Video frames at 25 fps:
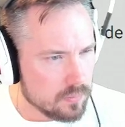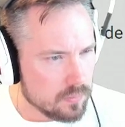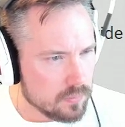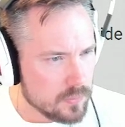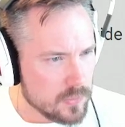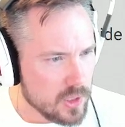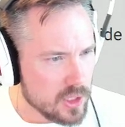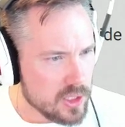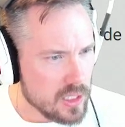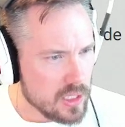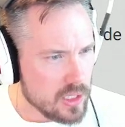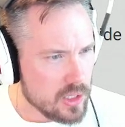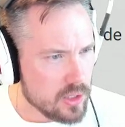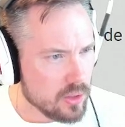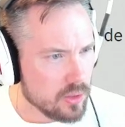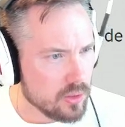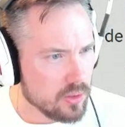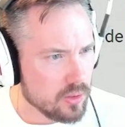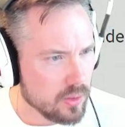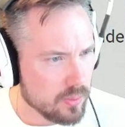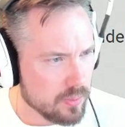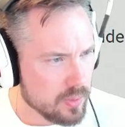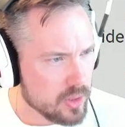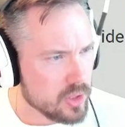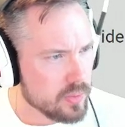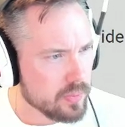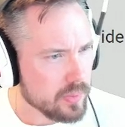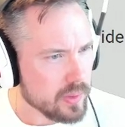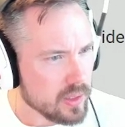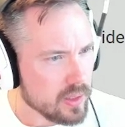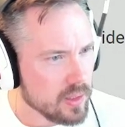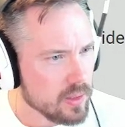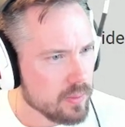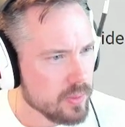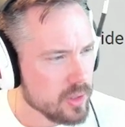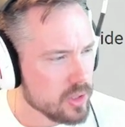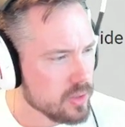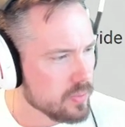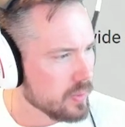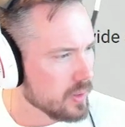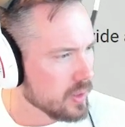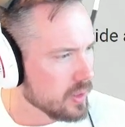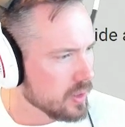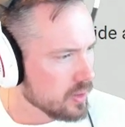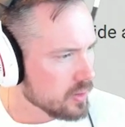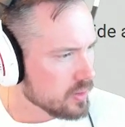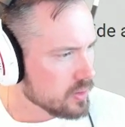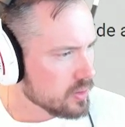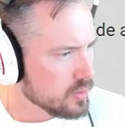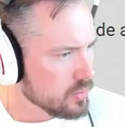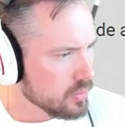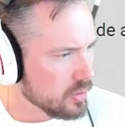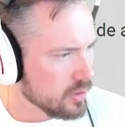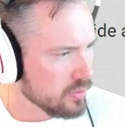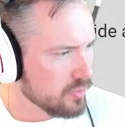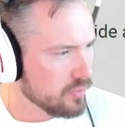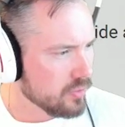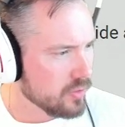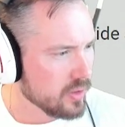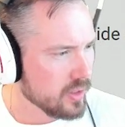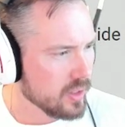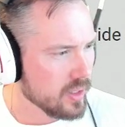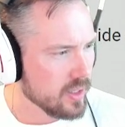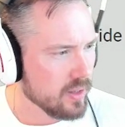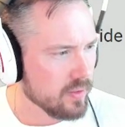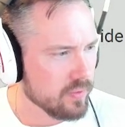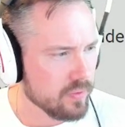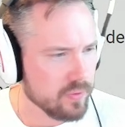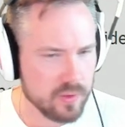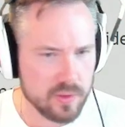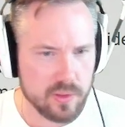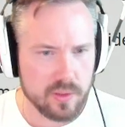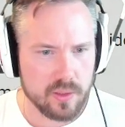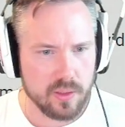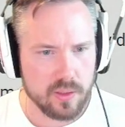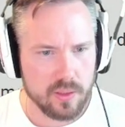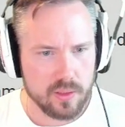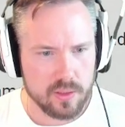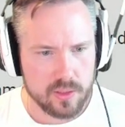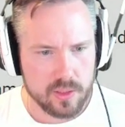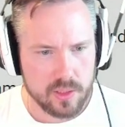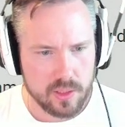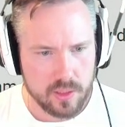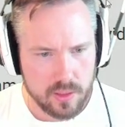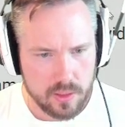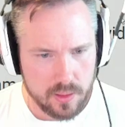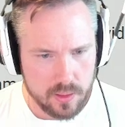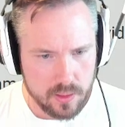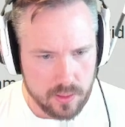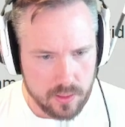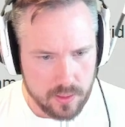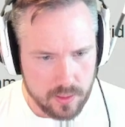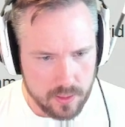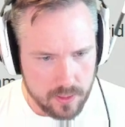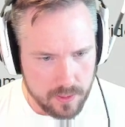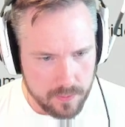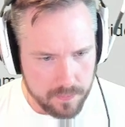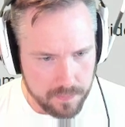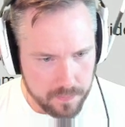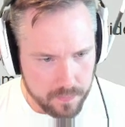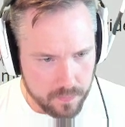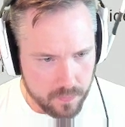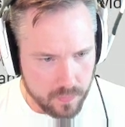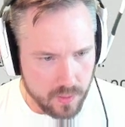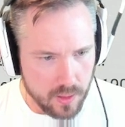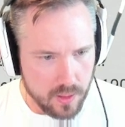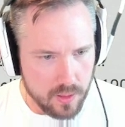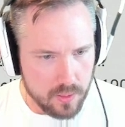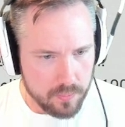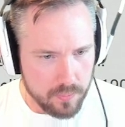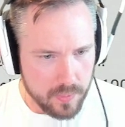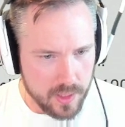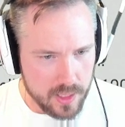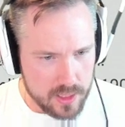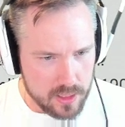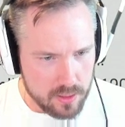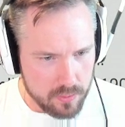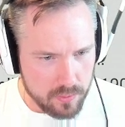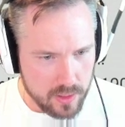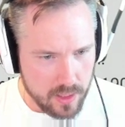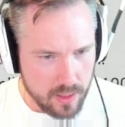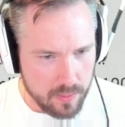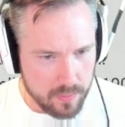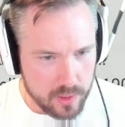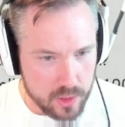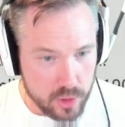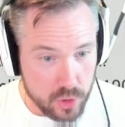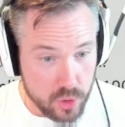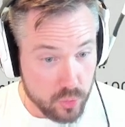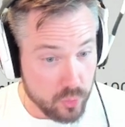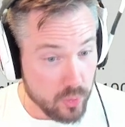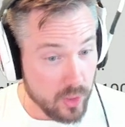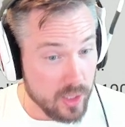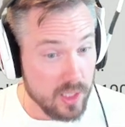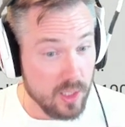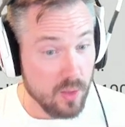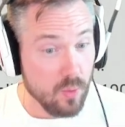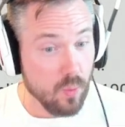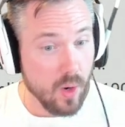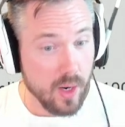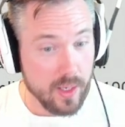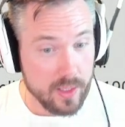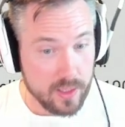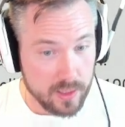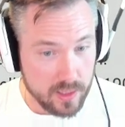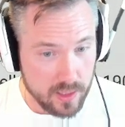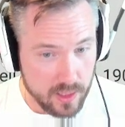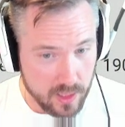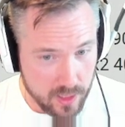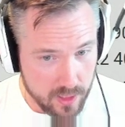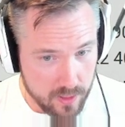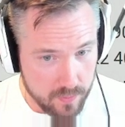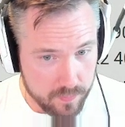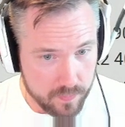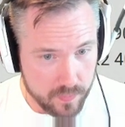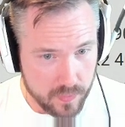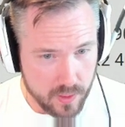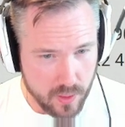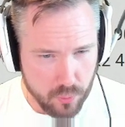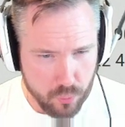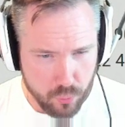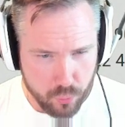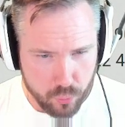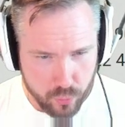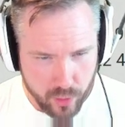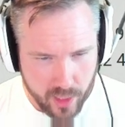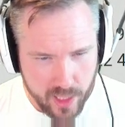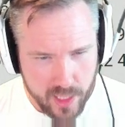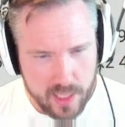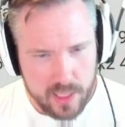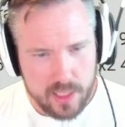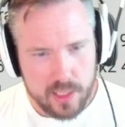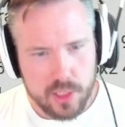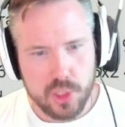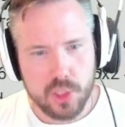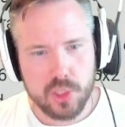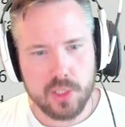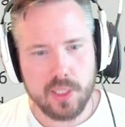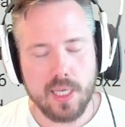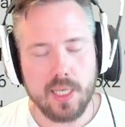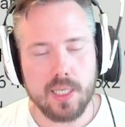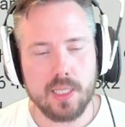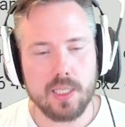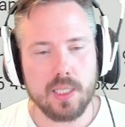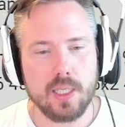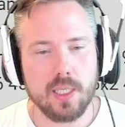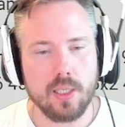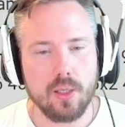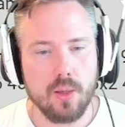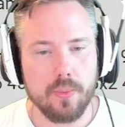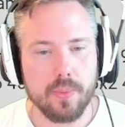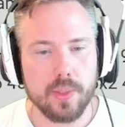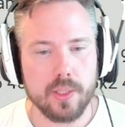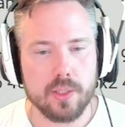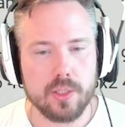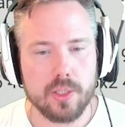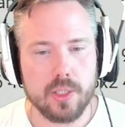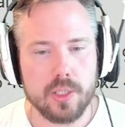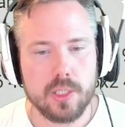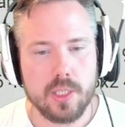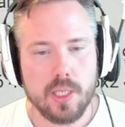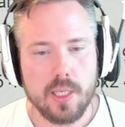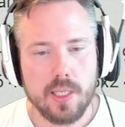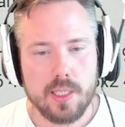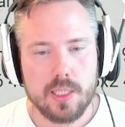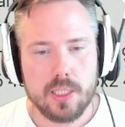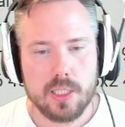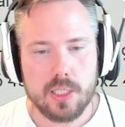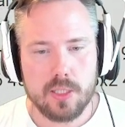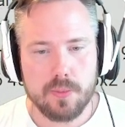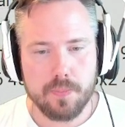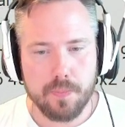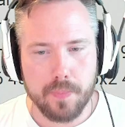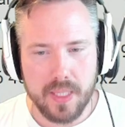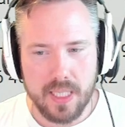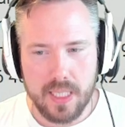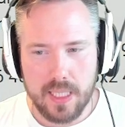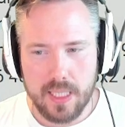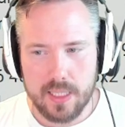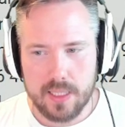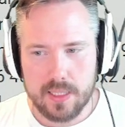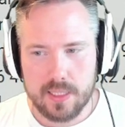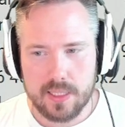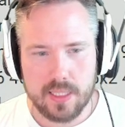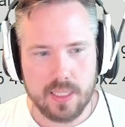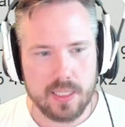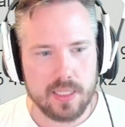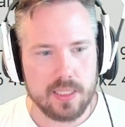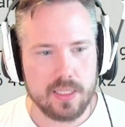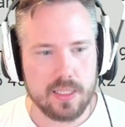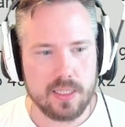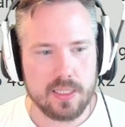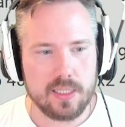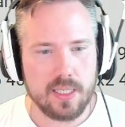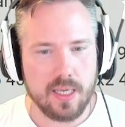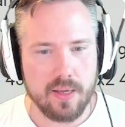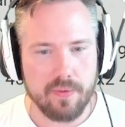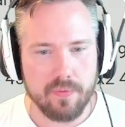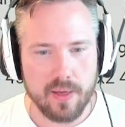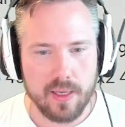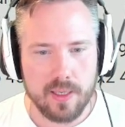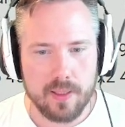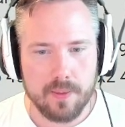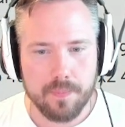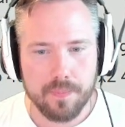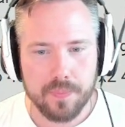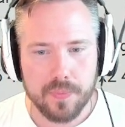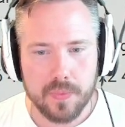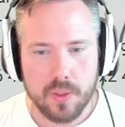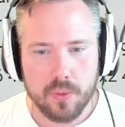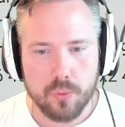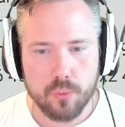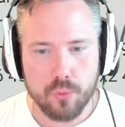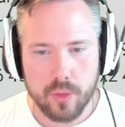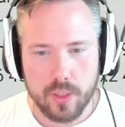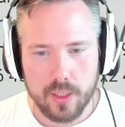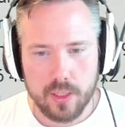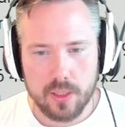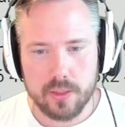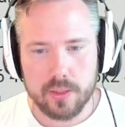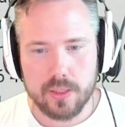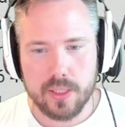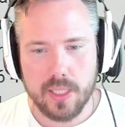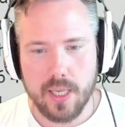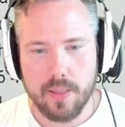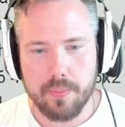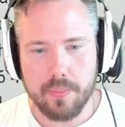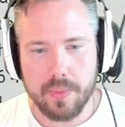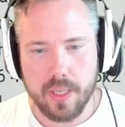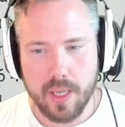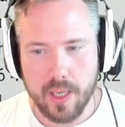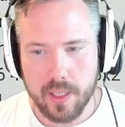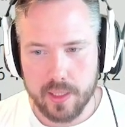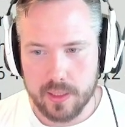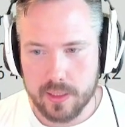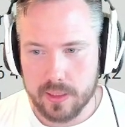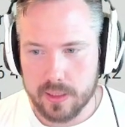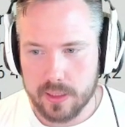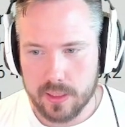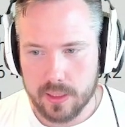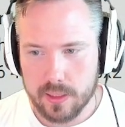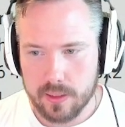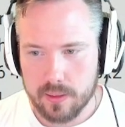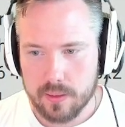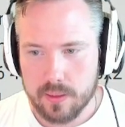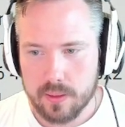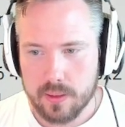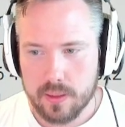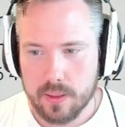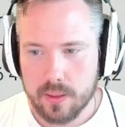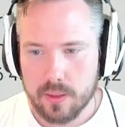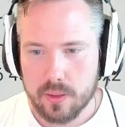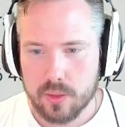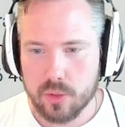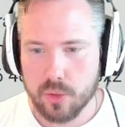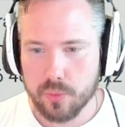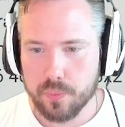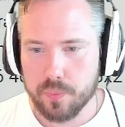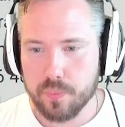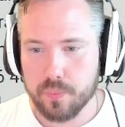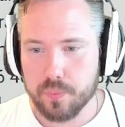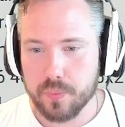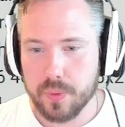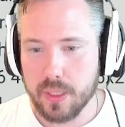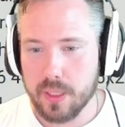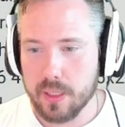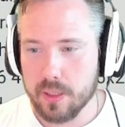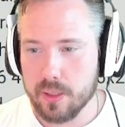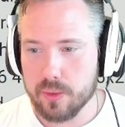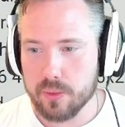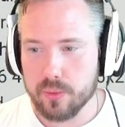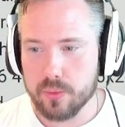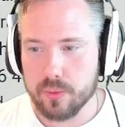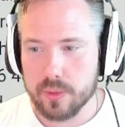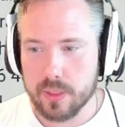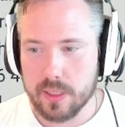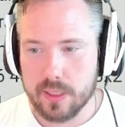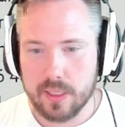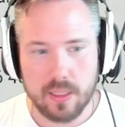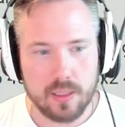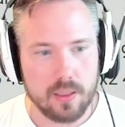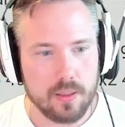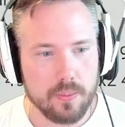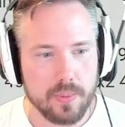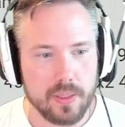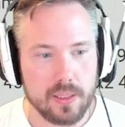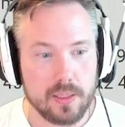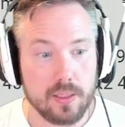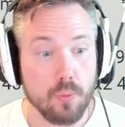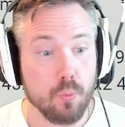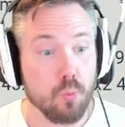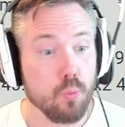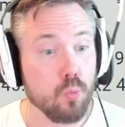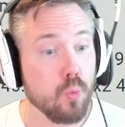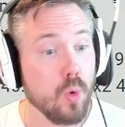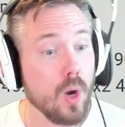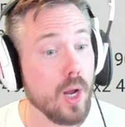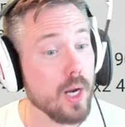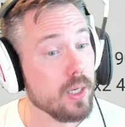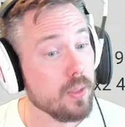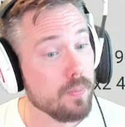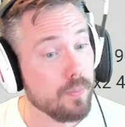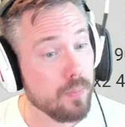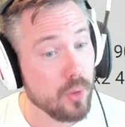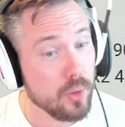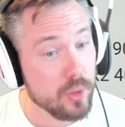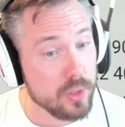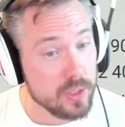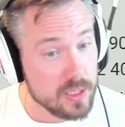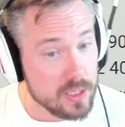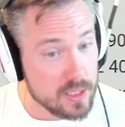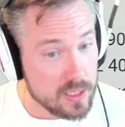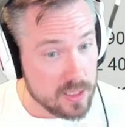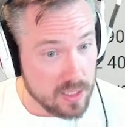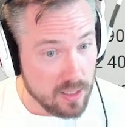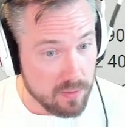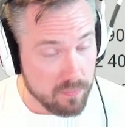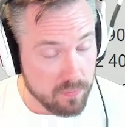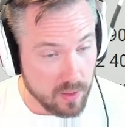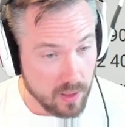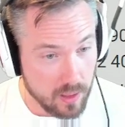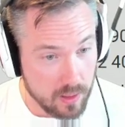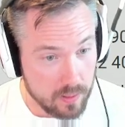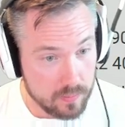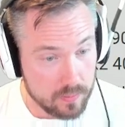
$62. It must be those. 24.5 inch. Maximum damage 21k. Range 10 kilometers. Speed 67. Reload time 90. Torpedo detectability 1.7.